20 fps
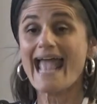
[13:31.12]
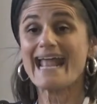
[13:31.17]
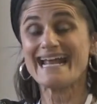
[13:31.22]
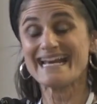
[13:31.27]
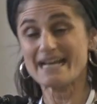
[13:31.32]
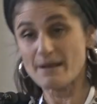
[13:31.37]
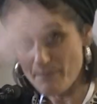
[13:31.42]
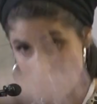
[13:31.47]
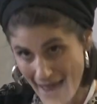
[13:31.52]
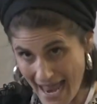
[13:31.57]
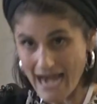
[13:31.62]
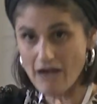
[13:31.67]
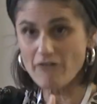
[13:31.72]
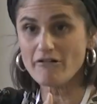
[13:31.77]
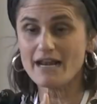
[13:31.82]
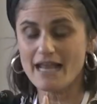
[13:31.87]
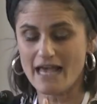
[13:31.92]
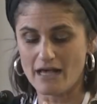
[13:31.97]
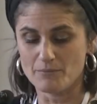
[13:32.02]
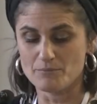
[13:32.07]
In a
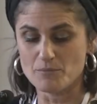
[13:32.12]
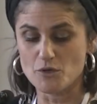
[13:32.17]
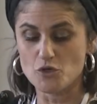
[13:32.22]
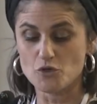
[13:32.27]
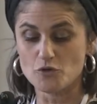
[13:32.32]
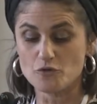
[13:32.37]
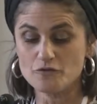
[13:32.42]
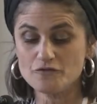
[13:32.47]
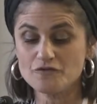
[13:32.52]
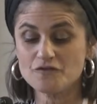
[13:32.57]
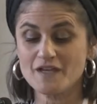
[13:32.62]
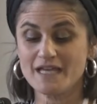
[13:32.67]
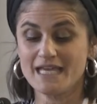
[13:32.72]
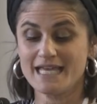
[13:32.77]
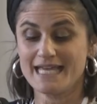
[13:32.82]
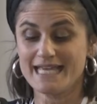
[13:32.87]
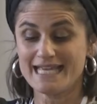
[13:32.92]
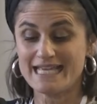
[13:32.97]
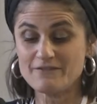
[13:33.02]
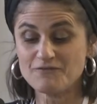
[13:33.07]
parallel move,
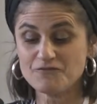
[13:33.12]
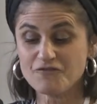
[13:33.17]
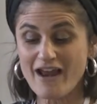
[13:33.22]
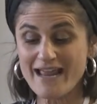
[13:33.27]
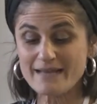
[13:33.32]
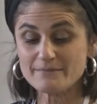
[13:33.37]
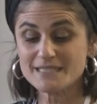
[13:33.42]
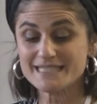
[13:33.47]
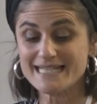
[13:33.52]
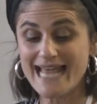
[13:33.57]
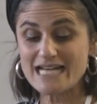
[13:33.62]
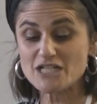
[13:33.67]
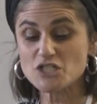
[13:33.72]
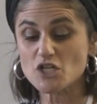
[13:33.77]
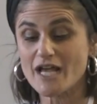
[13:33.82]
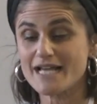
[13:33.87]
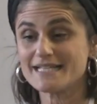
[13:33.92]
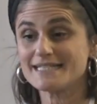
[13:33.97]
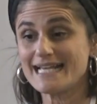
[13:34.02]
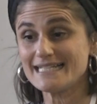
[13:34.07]
he frames
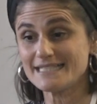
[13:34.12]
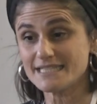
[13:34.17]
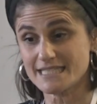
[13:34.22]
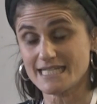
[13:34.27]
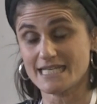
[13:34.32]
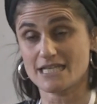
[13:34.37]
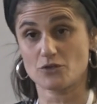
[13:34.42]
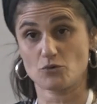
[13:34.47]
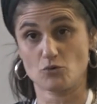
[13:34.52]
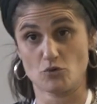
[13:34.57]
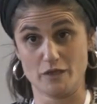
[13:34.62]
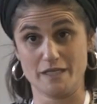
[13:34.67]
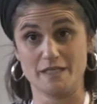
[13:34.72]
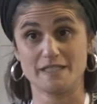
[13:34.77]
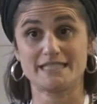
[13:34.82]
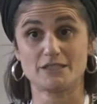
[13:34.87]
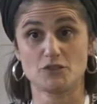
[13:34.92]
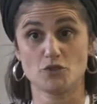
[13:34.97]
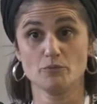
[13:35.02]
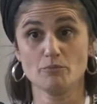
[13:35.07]
national identity through
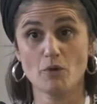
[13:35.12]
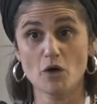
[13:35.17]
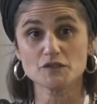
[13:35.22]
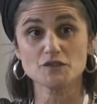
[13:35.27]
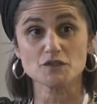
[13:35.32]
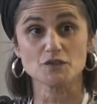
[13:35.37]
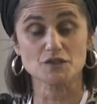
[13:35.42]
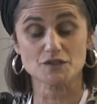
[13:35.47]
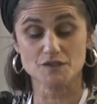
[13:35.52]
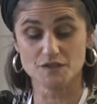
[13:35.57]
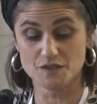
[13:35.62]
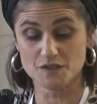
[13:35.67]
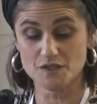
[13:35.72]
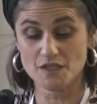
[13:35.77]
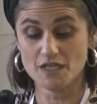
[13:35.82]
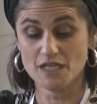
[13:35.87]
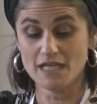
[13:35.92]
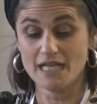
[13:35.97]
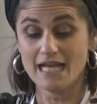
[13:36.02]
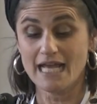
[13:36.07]
these two models.
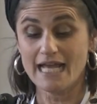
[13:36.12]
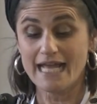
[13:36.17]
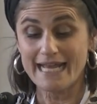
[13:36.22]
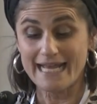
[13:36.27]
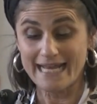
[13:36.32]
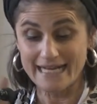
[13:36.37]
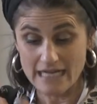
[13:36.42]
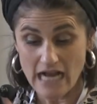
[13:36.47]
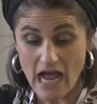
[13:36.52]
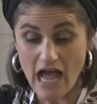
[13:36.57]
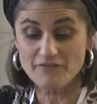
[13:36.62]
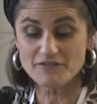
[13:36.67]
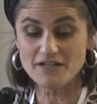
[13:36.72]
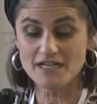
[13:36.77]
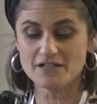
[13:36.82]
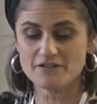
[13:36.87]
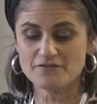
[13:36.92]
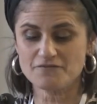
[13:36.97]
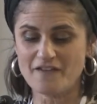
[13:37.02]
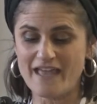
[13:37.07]
In
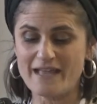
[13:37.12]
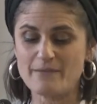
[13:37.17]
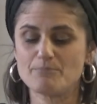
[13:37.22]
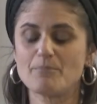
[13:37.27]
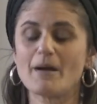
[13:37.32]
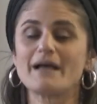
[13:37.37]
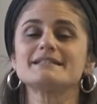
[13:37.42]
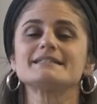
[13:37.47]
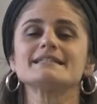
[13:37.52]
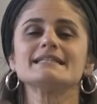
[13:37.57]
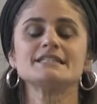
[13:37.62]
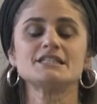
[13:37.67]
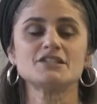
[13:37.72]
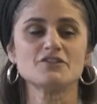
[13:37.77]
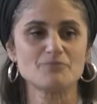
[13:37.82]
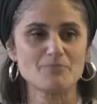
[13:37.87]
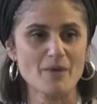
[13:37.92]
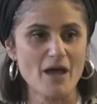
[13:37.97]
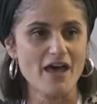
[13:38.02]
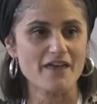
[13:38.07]
Covenant of Fate, by dint
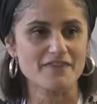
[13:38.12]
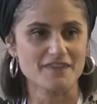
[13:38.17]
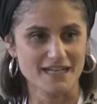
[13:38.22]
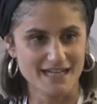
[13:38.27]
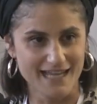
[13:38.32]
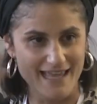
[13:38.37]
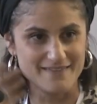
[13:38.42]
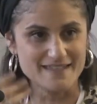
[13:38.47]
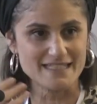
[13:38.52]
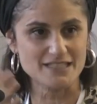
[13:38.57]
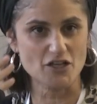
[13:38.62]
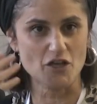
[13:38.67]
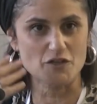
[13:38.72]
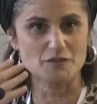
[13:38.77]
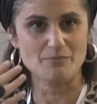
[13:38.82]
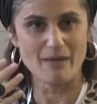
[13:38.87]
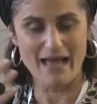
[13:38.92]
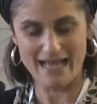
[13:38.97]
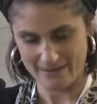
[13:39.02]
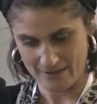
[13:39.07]
of birth, and again this
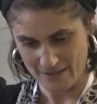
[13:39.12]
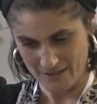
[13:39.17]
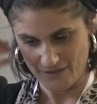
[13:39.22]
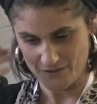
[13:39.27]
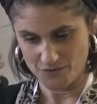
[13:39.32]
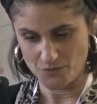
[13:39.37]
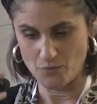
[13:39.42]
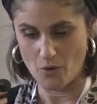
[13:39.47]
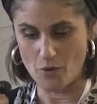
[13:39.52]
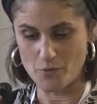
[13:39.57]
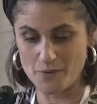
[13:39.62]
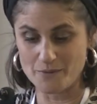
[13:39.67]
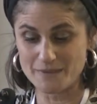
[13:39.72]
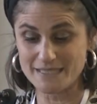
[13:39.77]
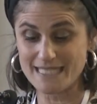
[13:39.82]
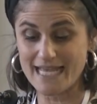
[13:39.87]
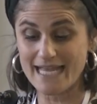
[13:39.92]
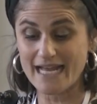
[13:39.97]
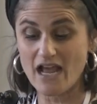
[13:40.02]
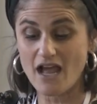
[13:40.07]
goes back to what we were
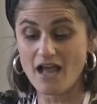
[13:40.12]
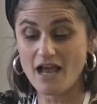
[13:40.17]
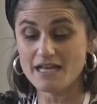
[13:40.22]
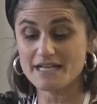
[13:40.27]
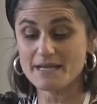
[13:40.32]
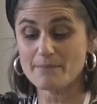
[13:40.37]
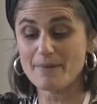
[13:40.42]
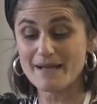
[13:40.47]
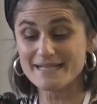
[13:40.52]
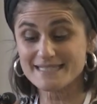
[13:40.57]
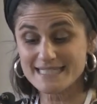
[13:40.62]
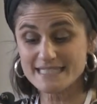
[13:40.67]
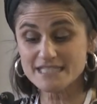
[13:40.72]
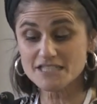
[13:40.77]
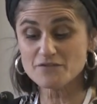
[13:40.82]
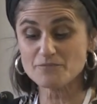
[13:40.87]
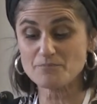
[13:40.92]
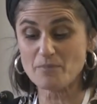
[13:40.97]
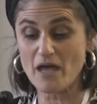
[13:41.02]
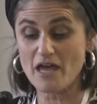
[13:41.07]
saying earlier, by
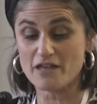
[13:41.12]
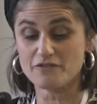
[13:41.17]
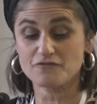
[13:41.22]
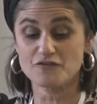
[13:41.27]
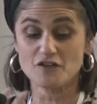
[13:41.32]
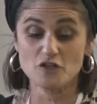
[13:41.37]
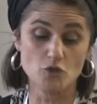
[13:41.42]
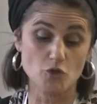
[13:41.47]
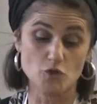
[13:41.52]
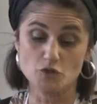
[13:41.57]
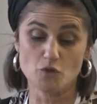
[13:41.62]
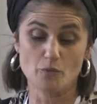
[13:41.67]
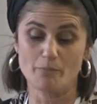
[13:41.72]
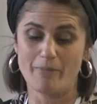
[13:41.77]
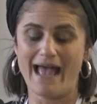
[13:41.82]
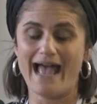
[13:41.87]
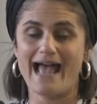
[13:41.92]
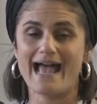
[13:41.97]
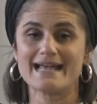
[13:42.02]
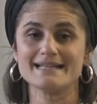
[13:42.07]
dint of birth, for good or
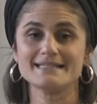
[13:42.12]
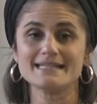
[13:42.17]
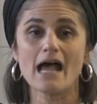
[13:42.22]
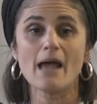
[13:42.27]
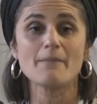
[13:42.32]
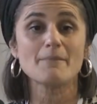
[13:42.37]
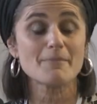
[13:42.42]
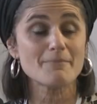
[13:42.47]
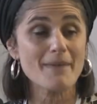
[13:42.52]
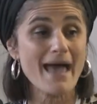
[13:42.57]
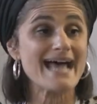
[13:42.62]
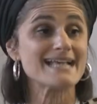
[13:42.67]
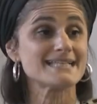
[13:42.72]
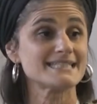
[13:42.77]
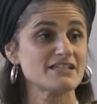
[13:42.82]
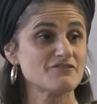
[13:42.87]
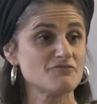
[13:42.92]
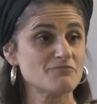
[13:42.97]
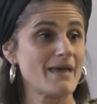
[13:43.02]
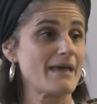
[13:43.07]
bad, I'm a
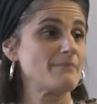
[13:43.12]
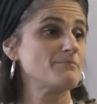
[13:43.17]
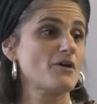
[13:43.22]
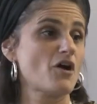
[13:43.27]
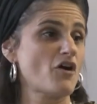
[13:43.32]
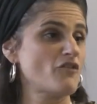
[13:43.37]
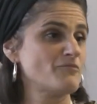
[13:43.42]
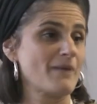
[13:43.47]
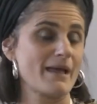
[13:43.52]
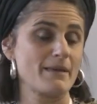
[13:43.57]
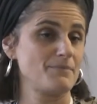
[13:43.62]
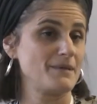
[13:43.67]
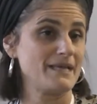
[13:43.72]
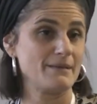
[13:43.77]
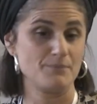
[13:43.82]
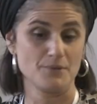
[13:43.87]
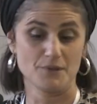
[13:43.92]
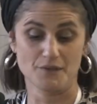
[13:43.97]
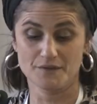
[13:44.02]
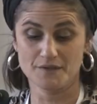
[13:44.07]
passive member of my
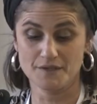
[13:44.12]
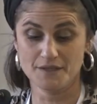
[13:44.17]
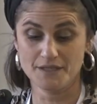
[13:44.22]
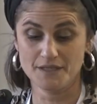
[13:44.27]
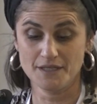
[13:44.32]
people.